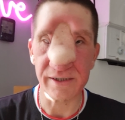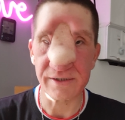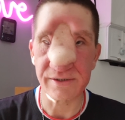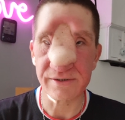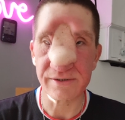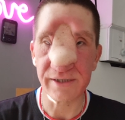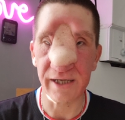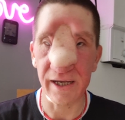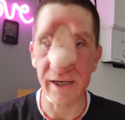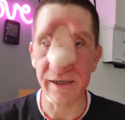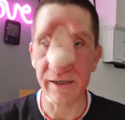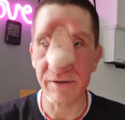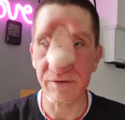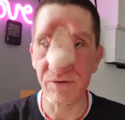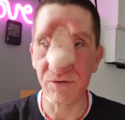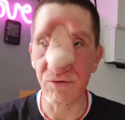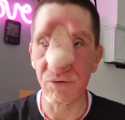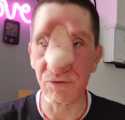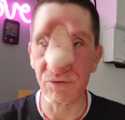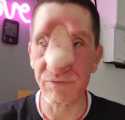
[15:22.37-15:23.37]

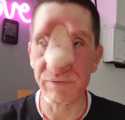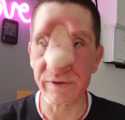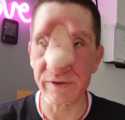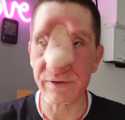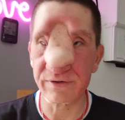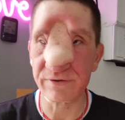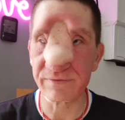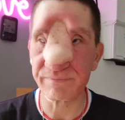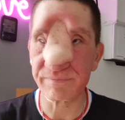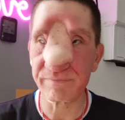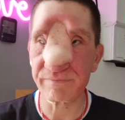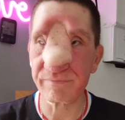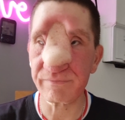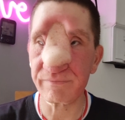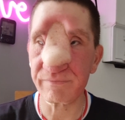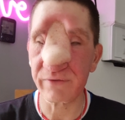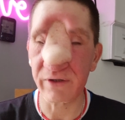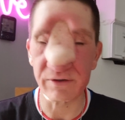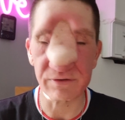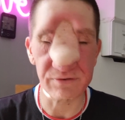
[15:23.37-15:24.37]
second COVID.
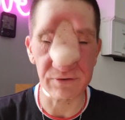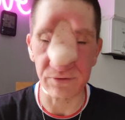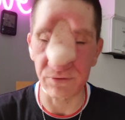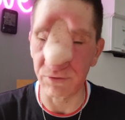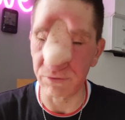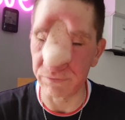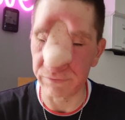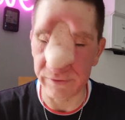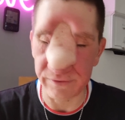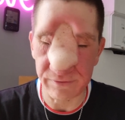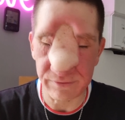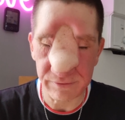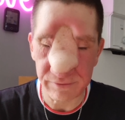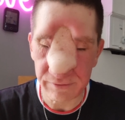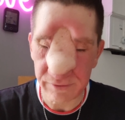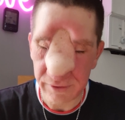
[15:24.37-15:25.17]
It's COVID.